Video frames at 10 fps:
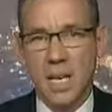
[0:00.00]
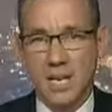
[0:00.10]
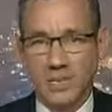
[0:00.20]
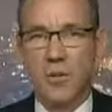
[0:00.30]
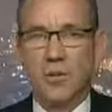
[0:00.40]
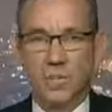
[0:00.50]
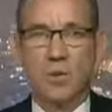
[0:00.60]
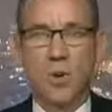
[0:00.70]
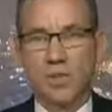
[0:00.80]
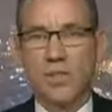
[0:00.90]
And of course, it
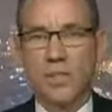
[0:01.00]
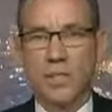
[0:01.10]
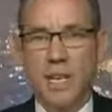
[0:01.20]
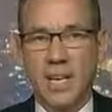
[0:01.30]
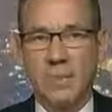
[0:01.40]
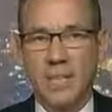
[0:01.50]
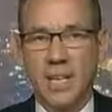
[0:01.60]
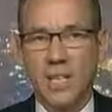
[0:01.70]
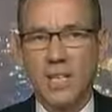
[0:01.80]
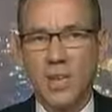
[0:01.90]
wasn't in the end. But
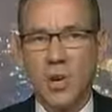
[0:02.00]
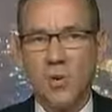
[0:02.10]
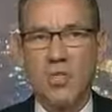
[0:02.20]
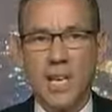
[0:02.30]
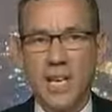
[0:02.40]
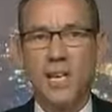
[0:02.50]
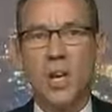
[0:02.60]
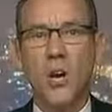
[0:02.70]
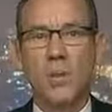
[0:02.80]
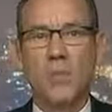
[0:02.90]
that just shows that he
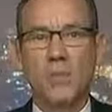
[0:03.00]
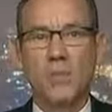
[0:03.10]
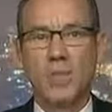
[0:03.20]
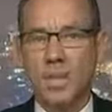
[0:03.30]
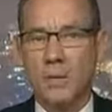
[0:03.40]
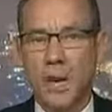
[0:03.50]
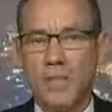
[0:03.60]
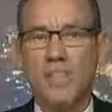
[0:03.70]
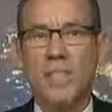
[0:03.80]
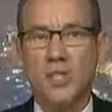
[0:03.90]
knows that
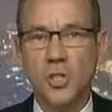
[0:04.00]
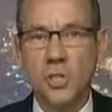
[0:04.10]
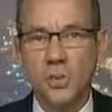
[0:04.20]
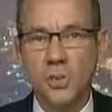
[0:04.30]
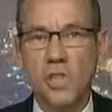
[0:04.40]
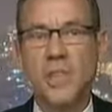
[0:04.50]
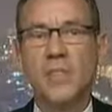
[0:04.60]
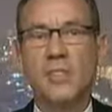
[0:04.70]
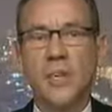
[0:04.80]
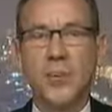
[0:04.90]
Hamas is using
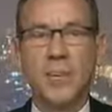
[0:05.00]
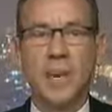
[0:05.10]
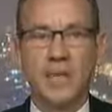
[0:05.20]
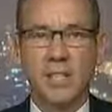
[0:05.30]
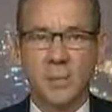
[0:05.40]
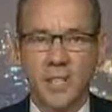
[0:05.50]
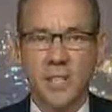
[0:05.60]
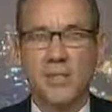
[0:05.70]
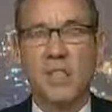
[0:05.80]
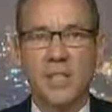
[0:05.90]
these urban areas where
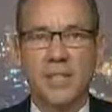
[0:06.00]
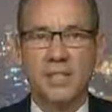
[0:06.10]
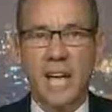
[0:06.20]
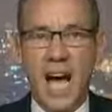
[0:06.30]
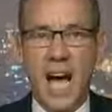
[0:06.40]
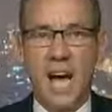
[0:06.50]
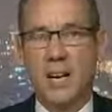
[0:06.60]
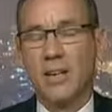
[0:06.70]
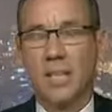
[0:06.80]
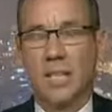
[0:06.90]
civilians
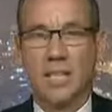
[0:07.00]
are